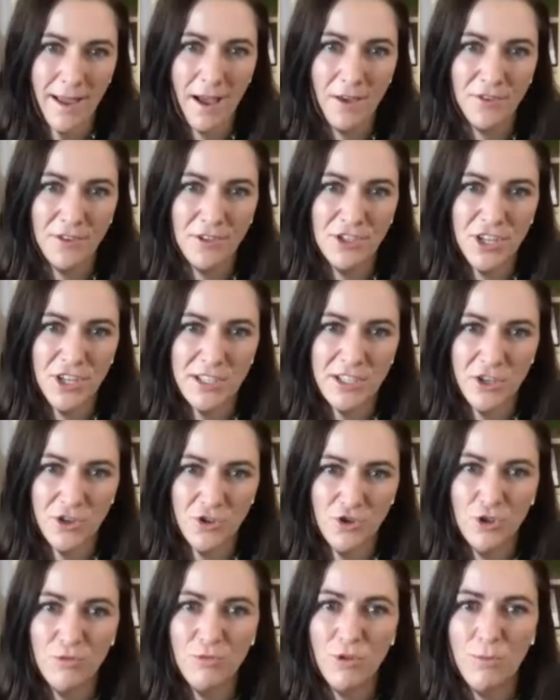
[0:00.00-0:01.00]
now than just your
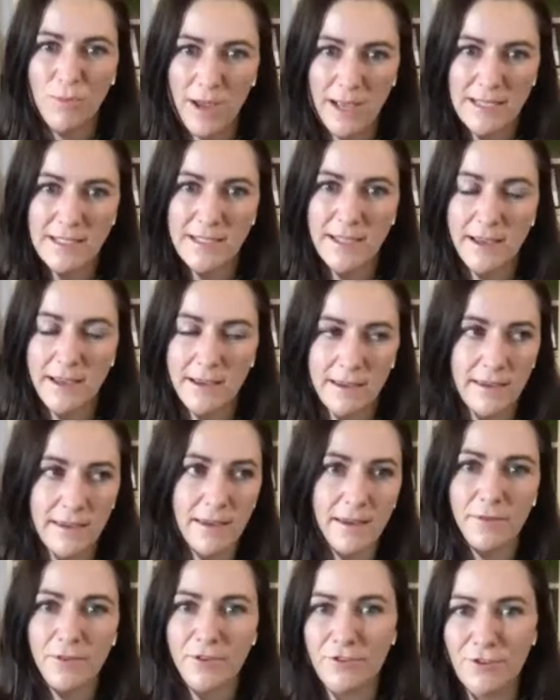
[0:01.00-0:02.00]
normal basic
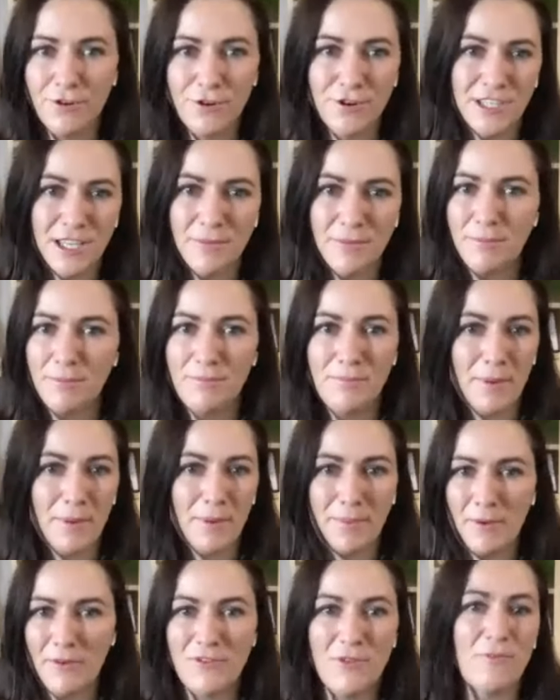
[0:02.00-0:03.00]
uh, cruisy but,
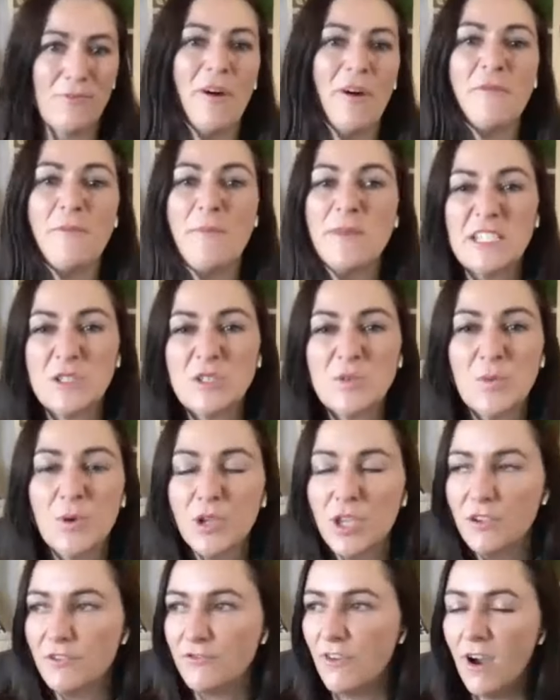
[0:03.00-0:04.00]
if, you, if the business was
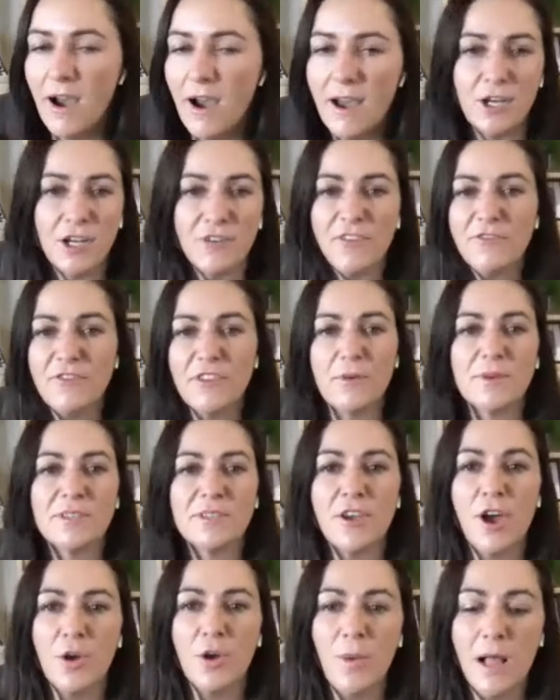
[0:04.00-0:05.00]
working fine and if everything was
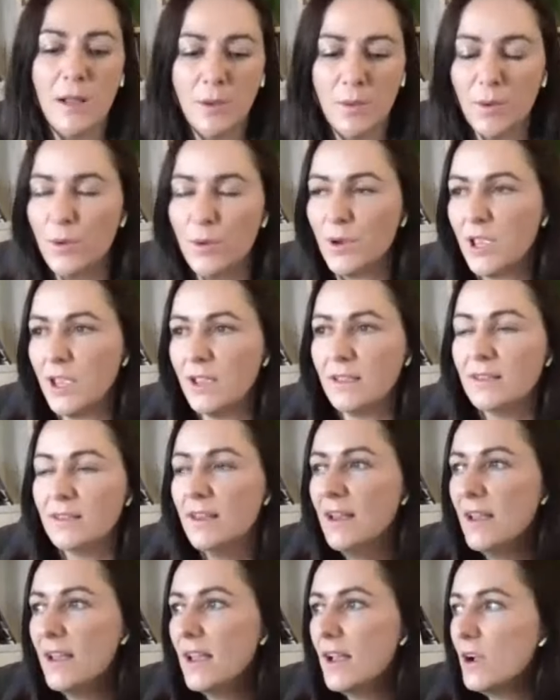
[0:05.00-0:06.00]
going well we were working
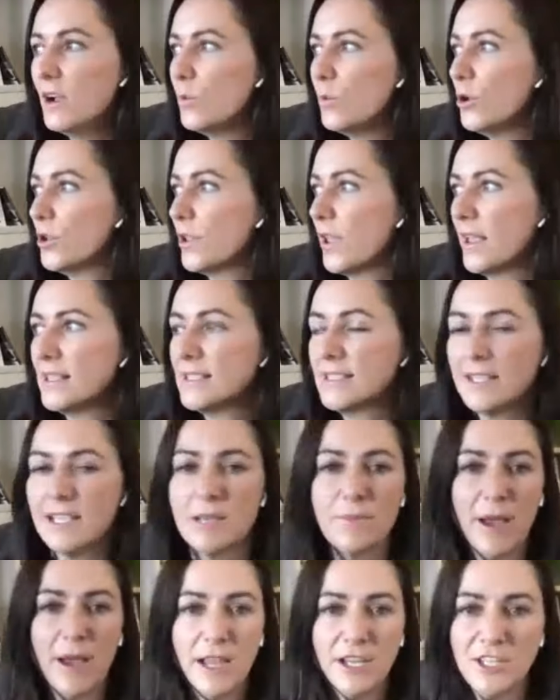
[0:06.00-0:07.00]
working and
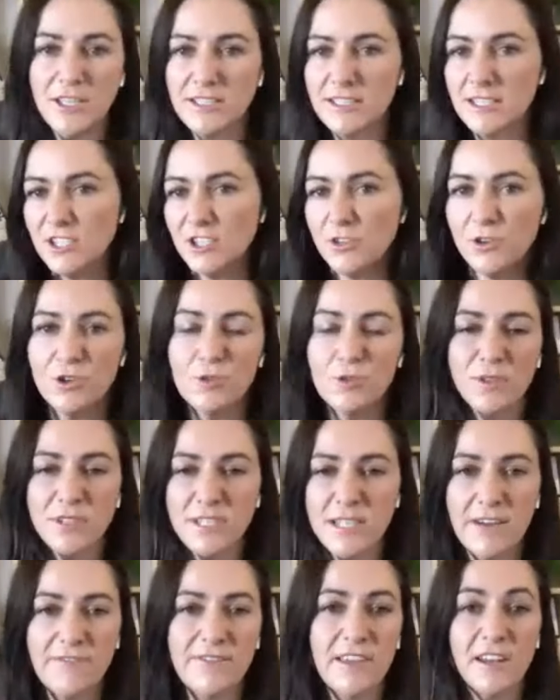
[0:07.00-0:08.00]
seeing patients and doing normal
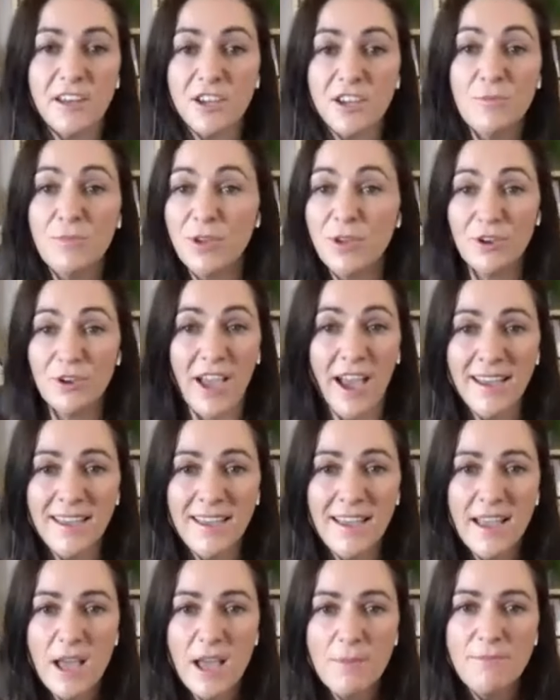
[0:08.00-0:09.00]
stuff then it could be okay
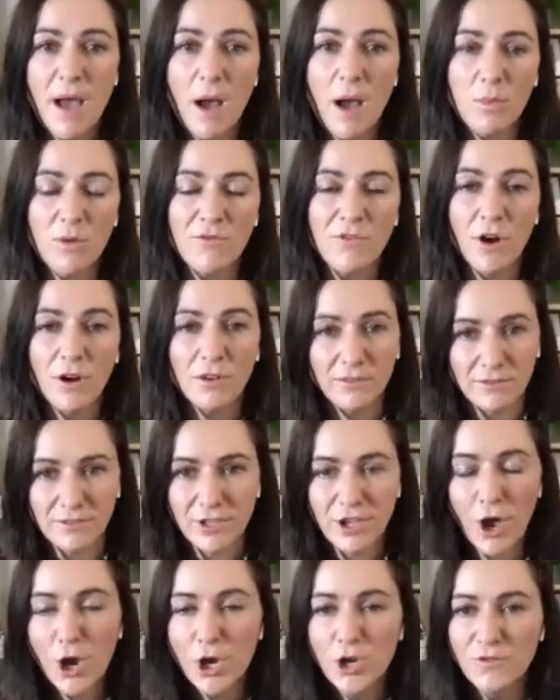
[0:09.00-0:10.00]
but we've got
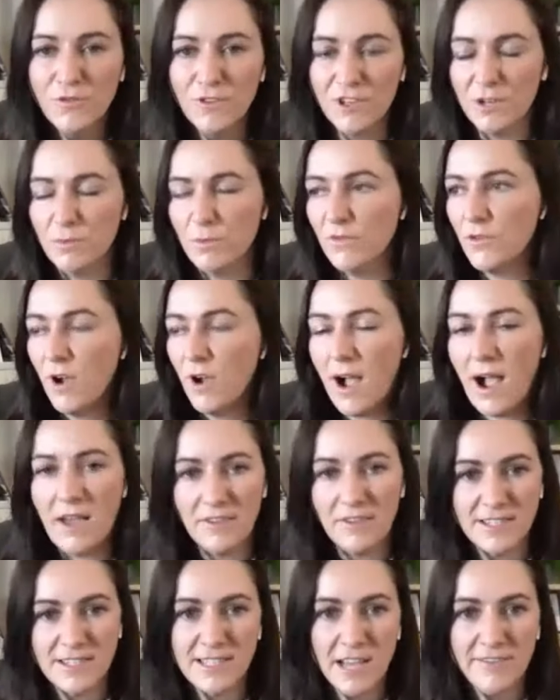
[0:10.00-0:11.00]
covid and we've got
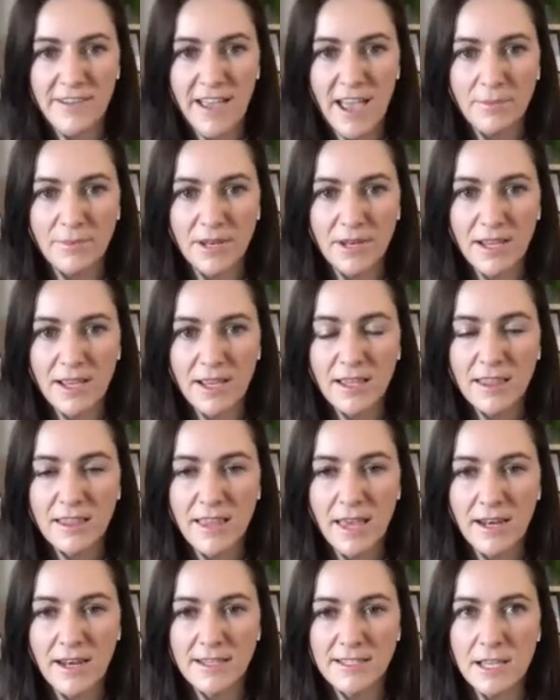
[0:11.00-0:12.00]
other stuff happening
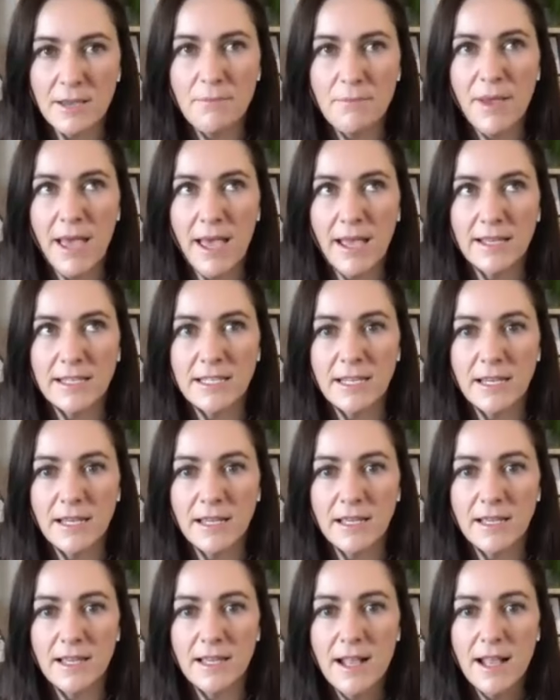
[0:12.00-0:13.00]
that is
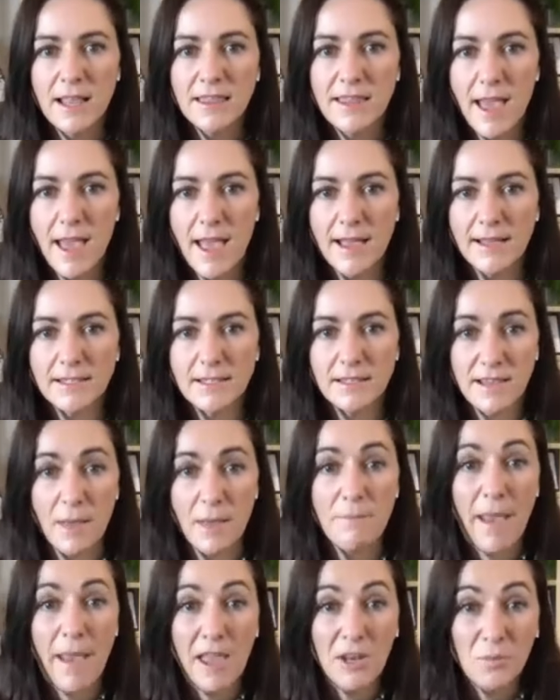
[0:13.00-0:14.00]
impacting that
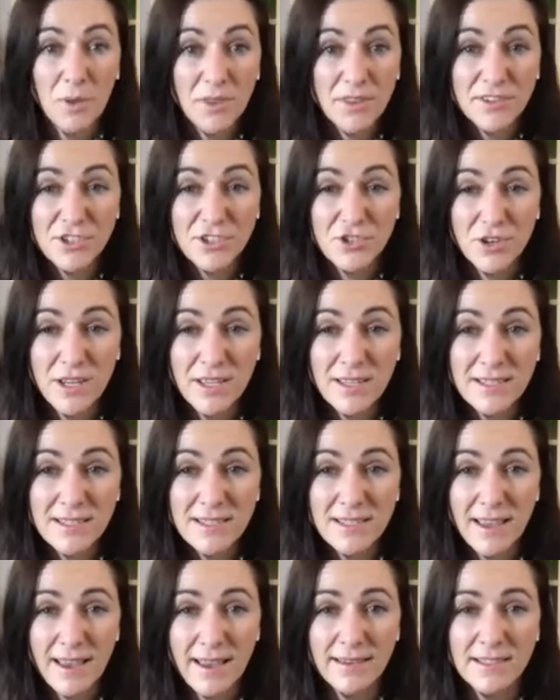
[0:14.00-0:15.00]
that bandwidth
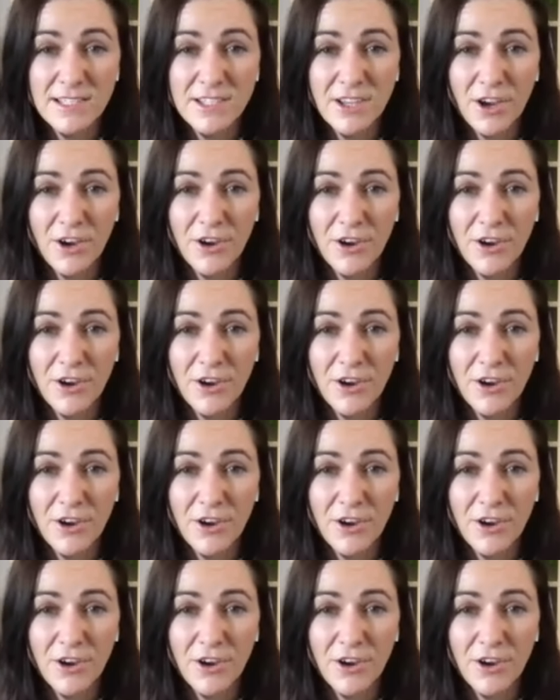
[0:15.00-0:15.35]
stress and mm-hmm.